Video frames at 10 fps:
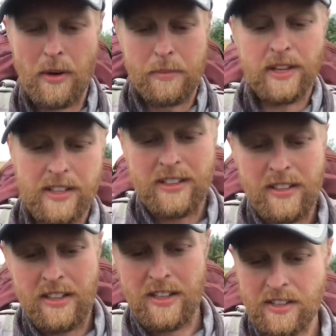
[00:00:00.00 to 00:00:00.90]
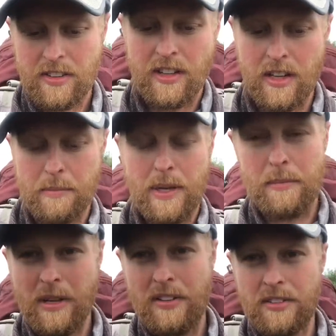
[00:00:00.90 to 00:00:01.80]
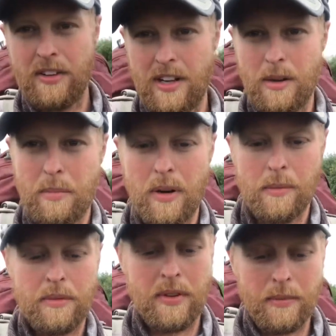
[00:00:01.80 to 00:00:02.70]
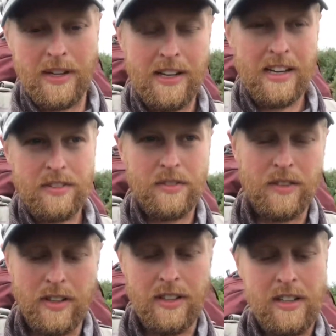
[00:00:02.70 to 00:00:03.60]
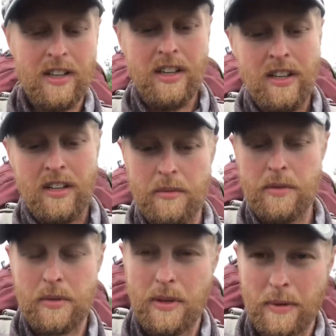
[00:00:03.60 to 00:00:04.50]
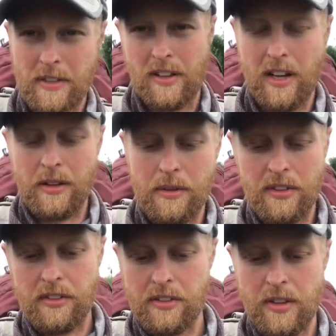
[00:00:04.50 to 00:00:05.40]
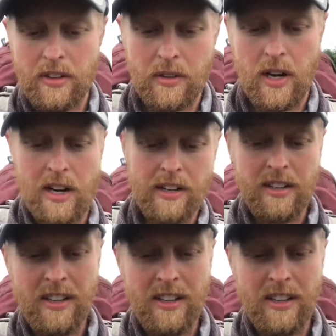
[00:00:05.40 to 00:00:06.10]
update. The big blister that I popped on my left foot in between my toes is doing alright.